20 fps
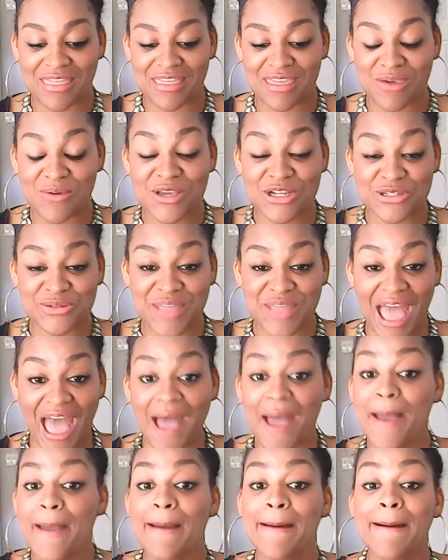You could do
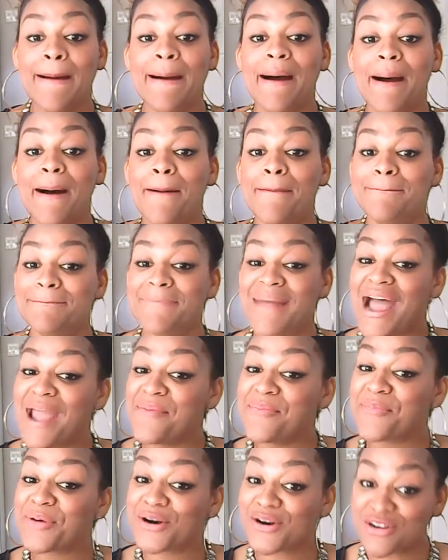that.
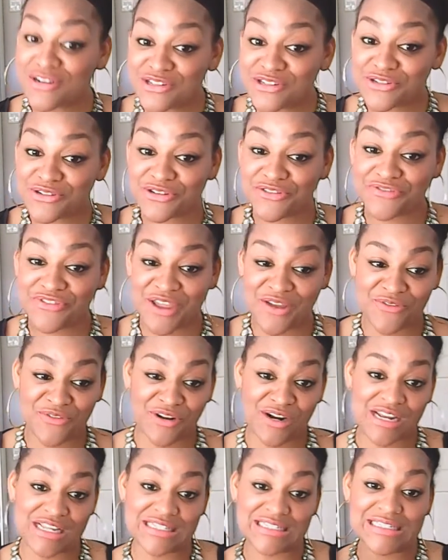My personal
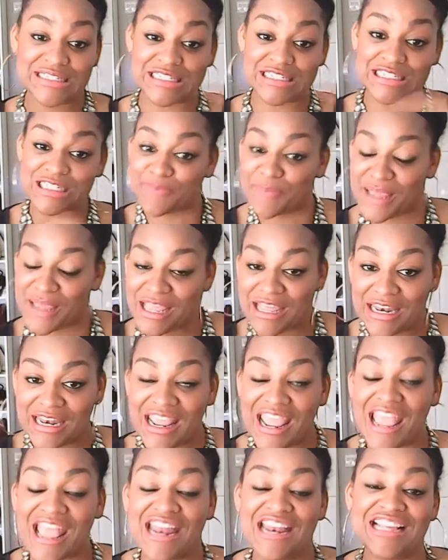favorite is the spin,
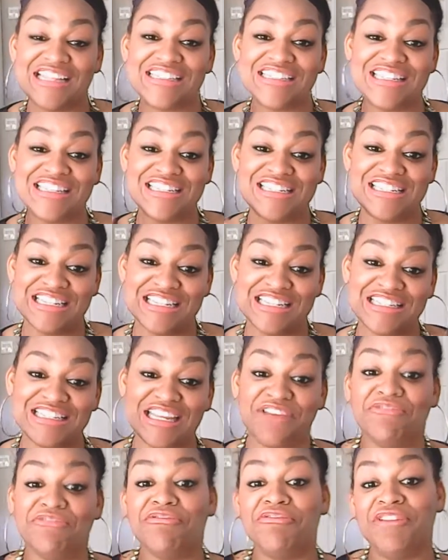and it's
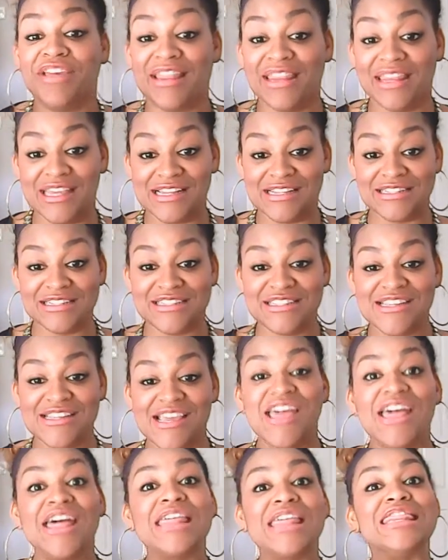Disney villains.
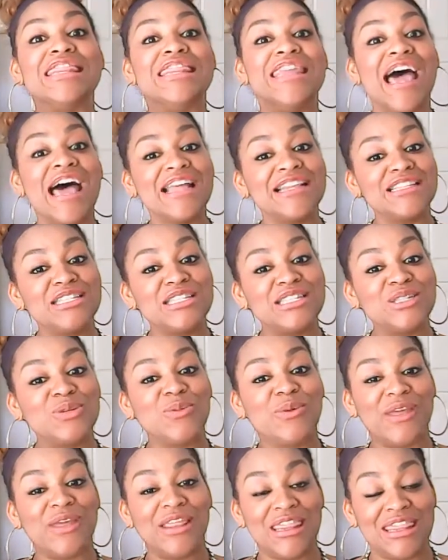That's
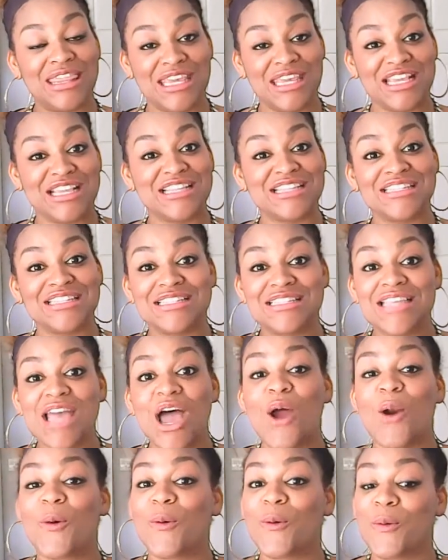when things
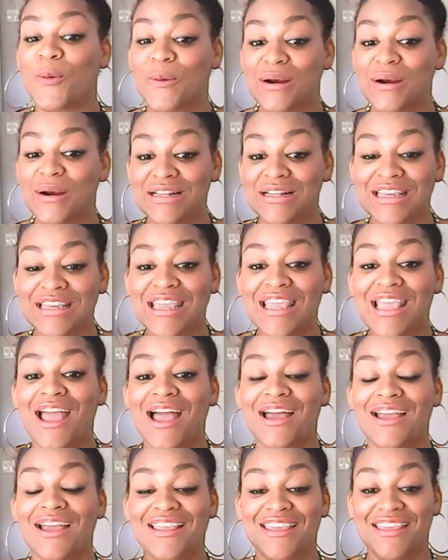really
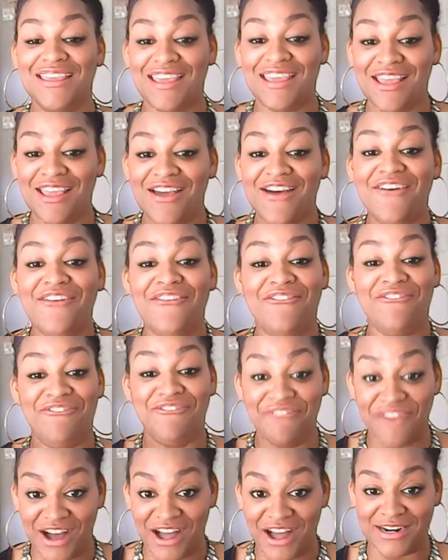get
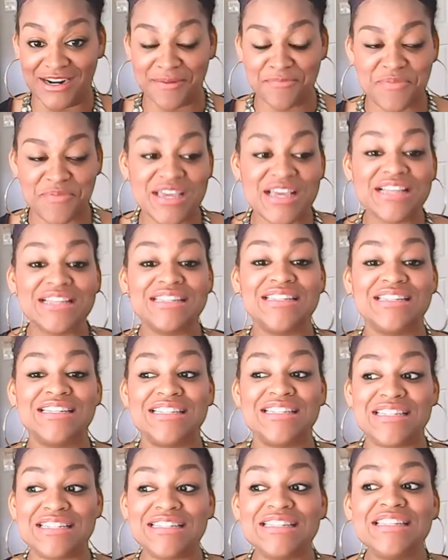fun, because the
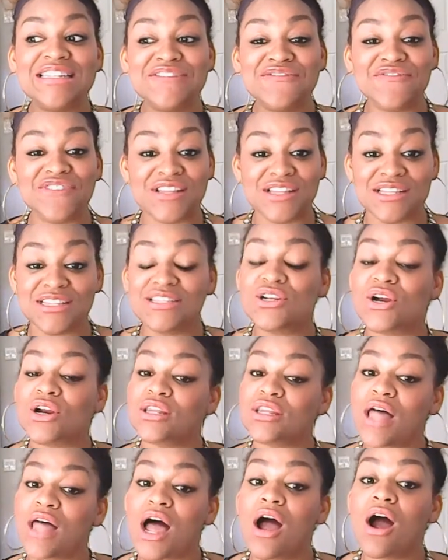Disney villains are a
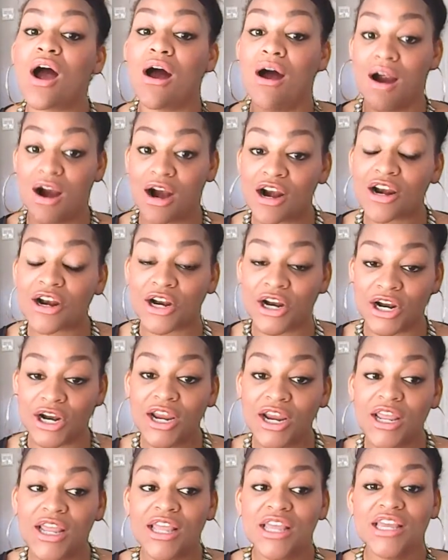lot
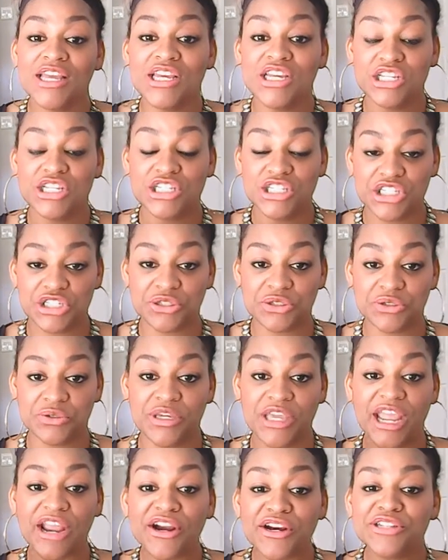harder to
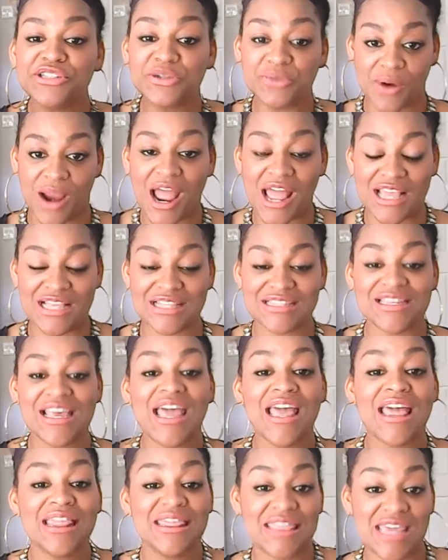characterize
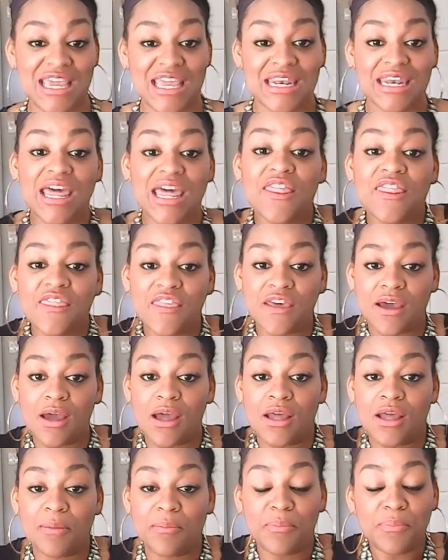than
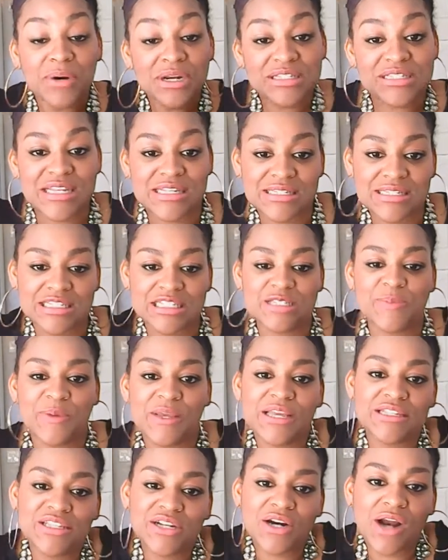the princesses
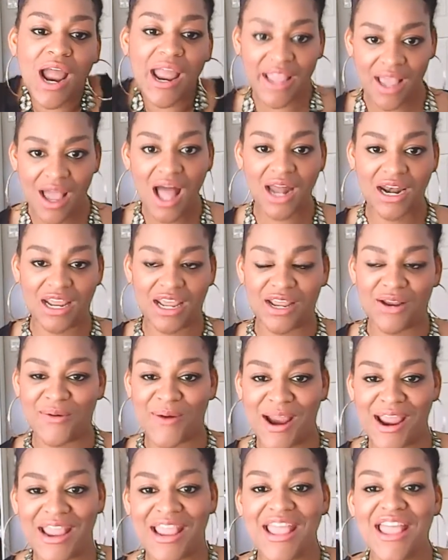because they're iconic,
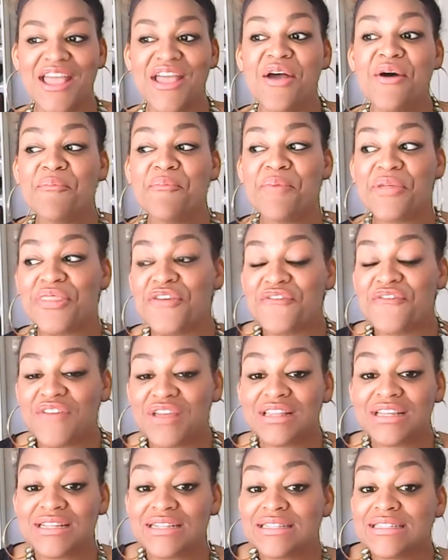right? But the
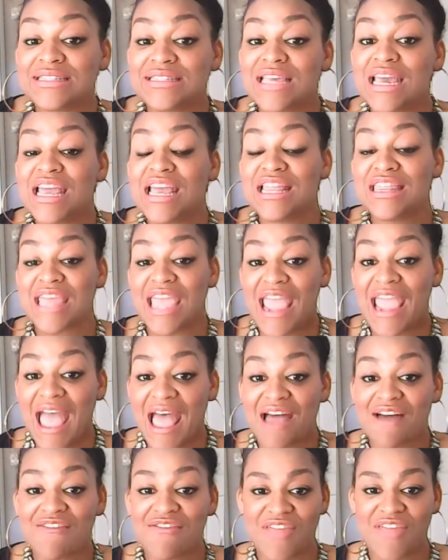villains they
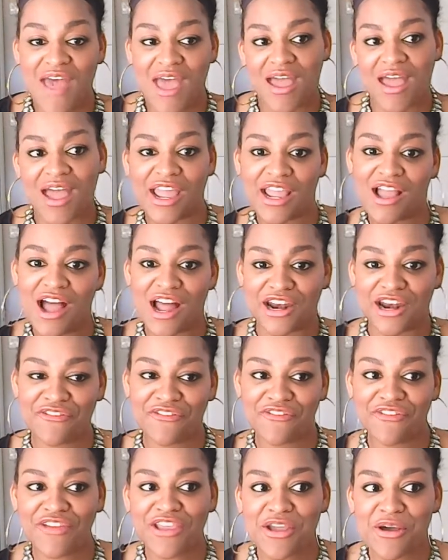have that iconic
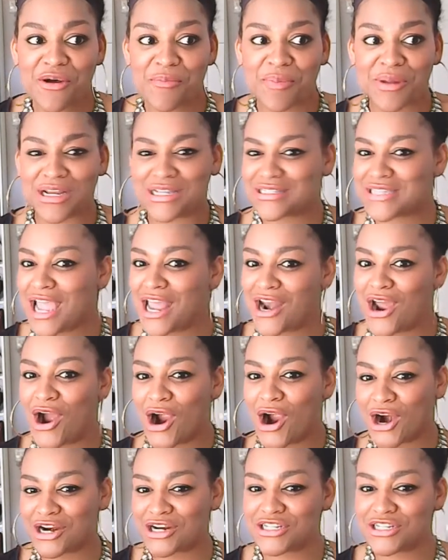feel, but it's kind of
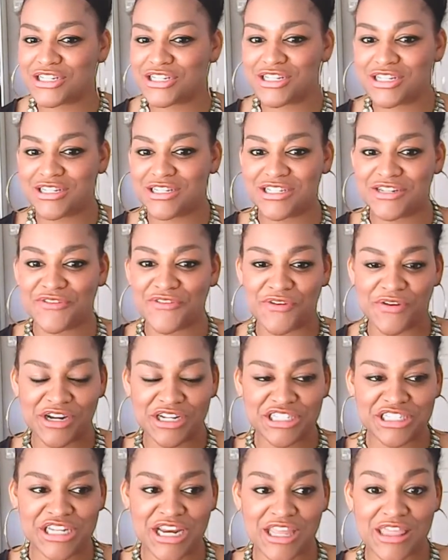harder to
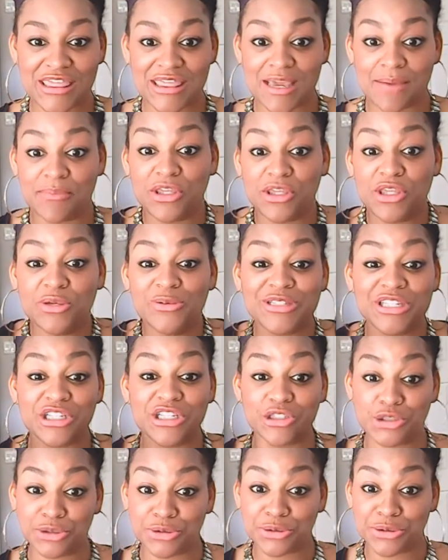differentiate them
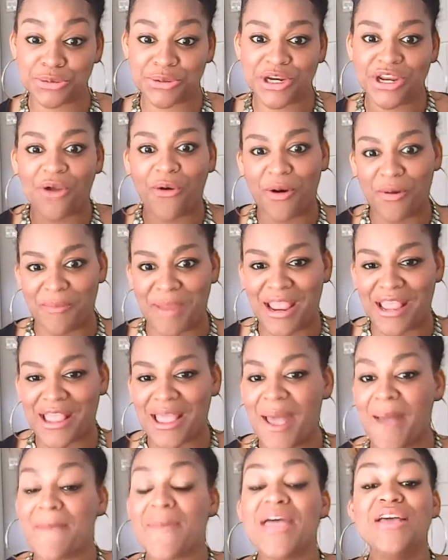using jewelry or
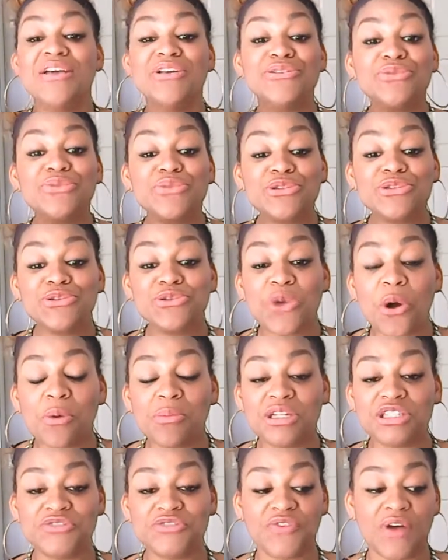makeup. So it's so
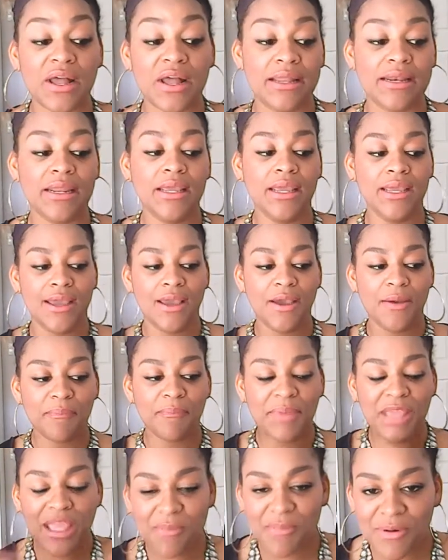much fun.
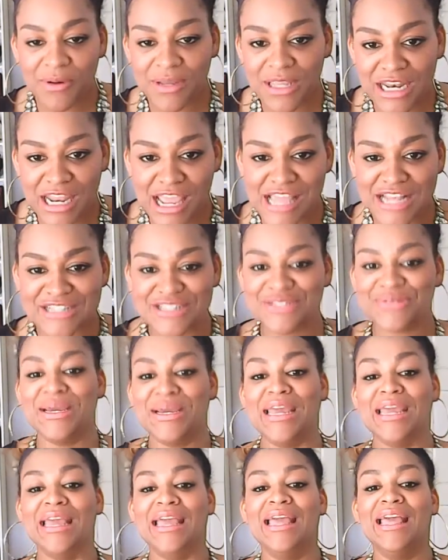People get into
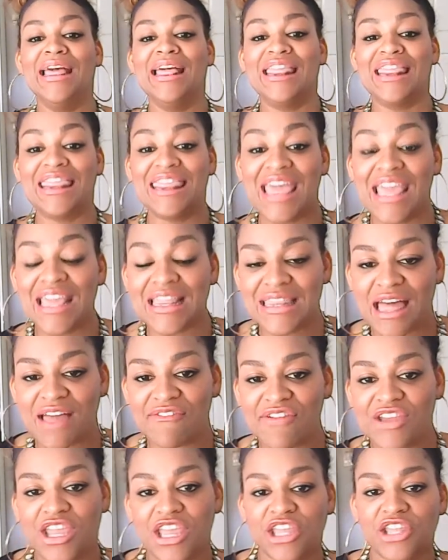it. They love
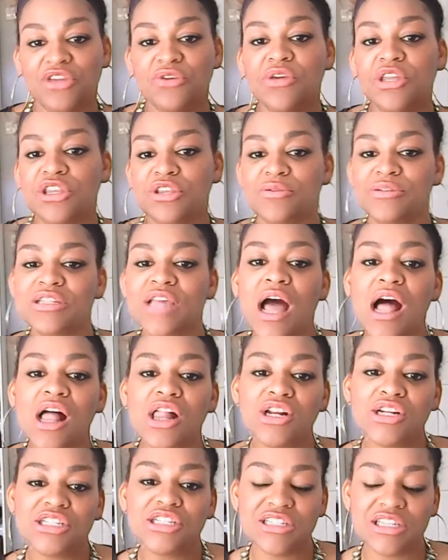it, and you can use
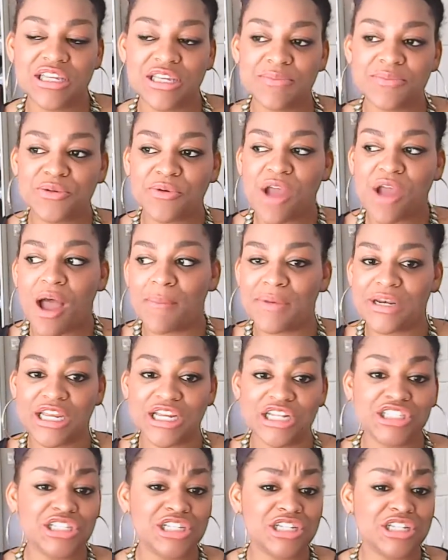color schemes or
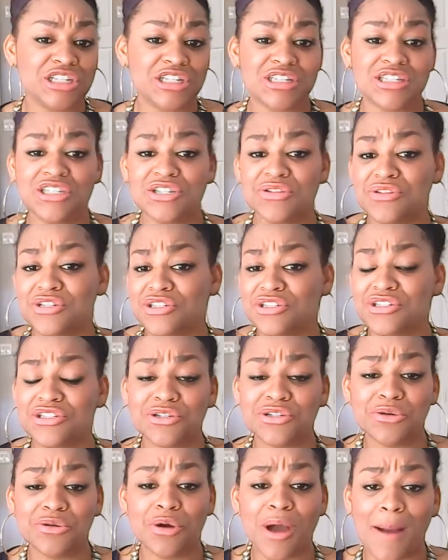combinations. You can
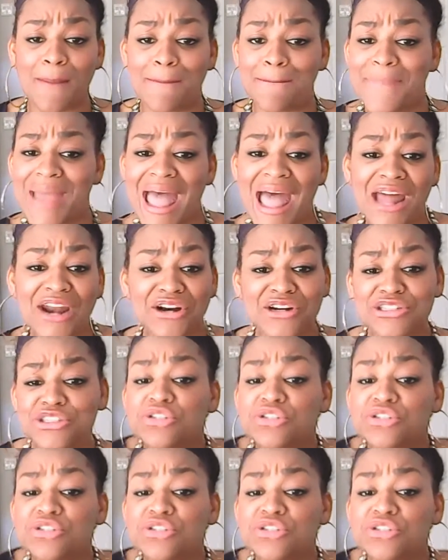do patterns.